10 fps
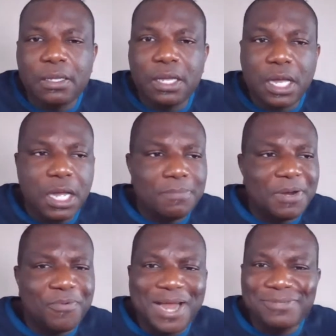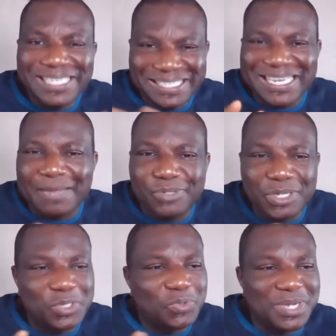Uh, around this time,
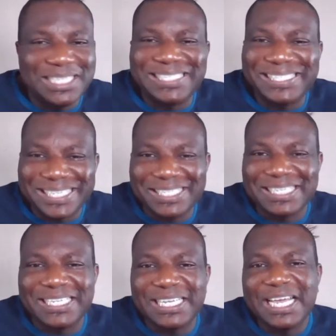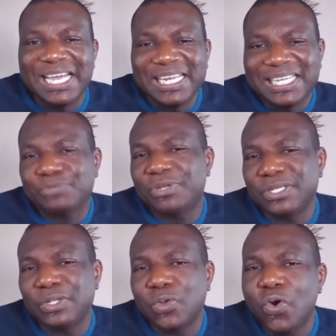2020, interestingly, that's when
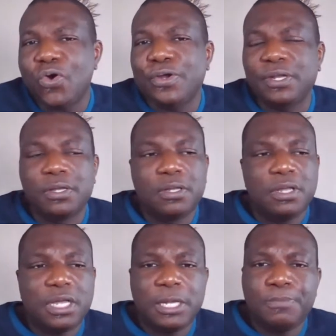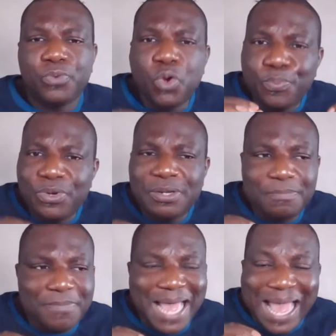the Lord um, opened
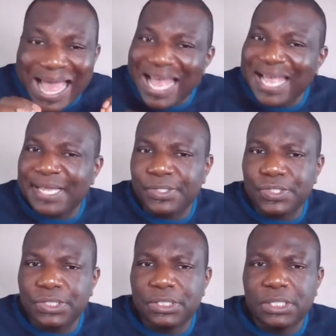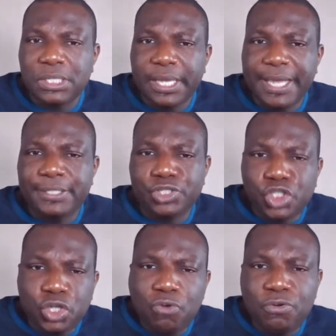my eyes and
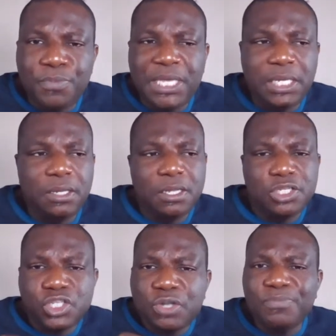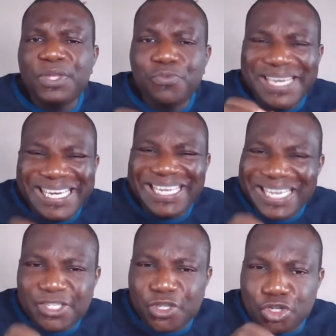showed me something we
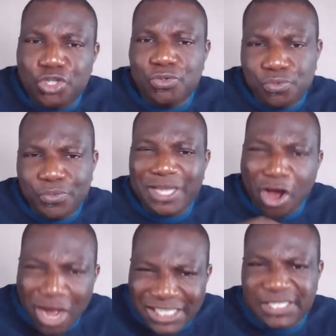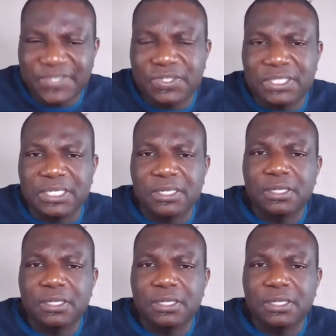needed to do with urgency.